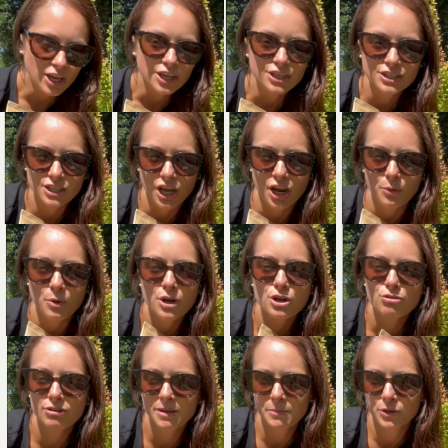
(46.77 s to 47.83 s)
So
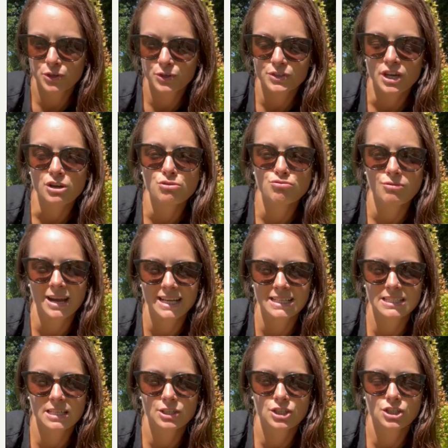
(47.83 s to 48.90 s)
green manures are
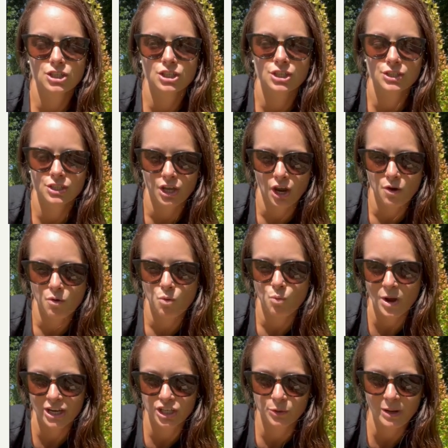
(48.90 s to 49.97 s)
great to sow
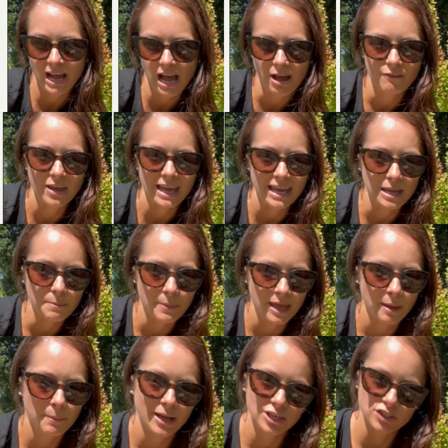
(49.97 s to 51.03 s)
when you have a
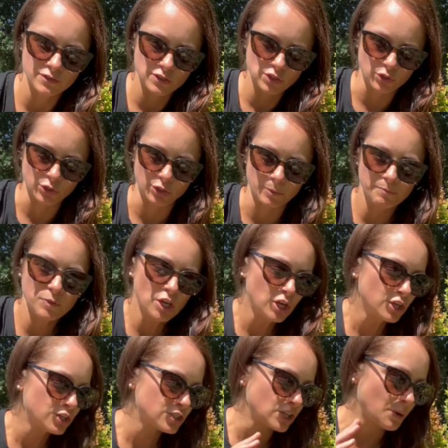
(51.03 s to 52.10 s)
bare patch of soil.
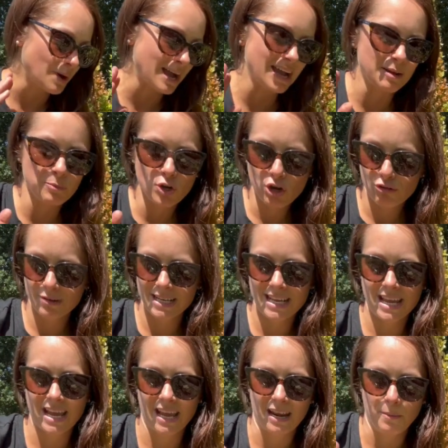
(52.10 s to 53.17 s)
So I am currently
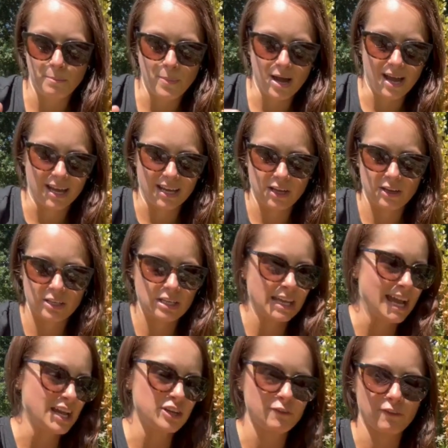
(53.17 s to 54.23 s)
in my
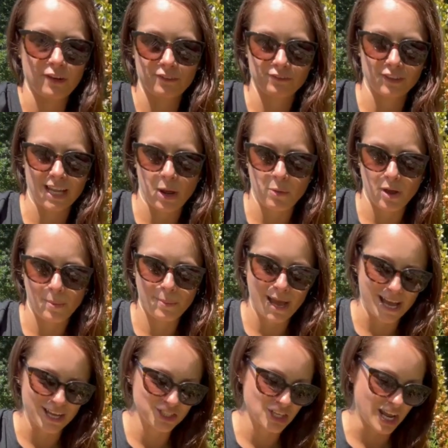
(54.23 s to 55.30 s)
kind of flower
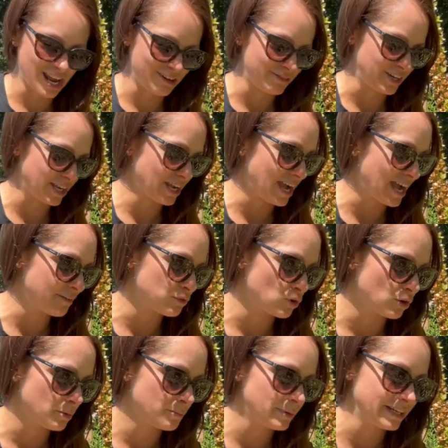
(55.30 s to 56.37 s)
patch area. I've
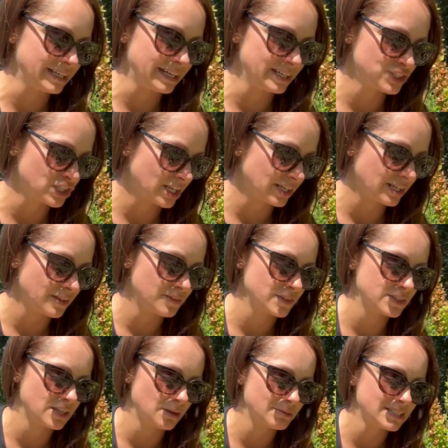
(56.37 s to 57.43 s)
got my Nigella
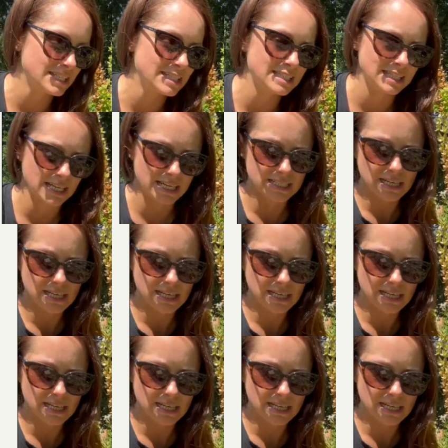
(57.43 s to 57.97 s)
that's going to seed.